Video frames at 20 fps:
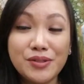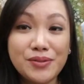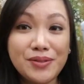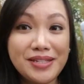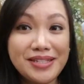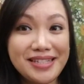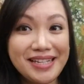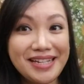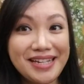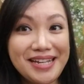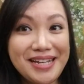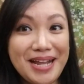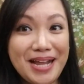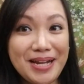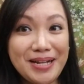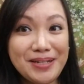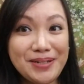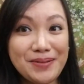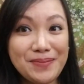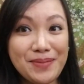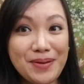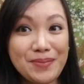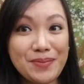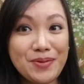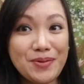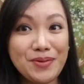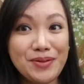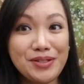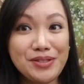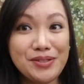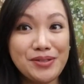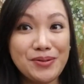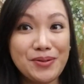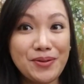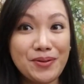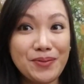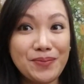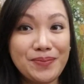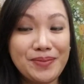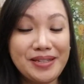the second item I'm going to
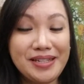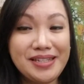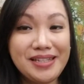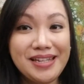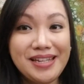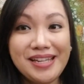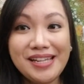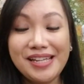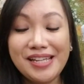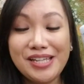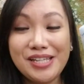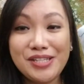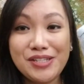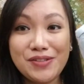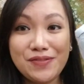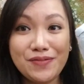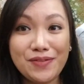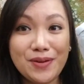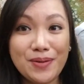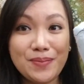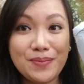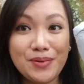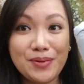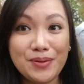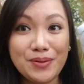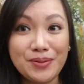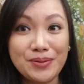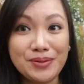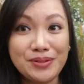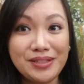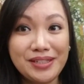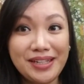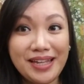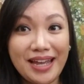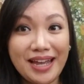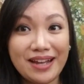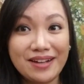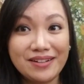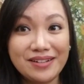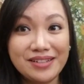open is from the Old
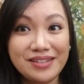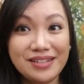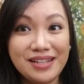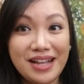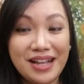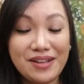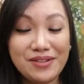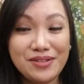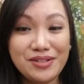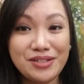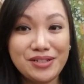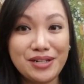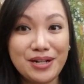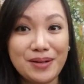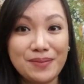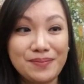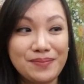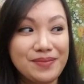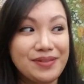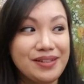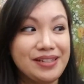Carriage House Shop.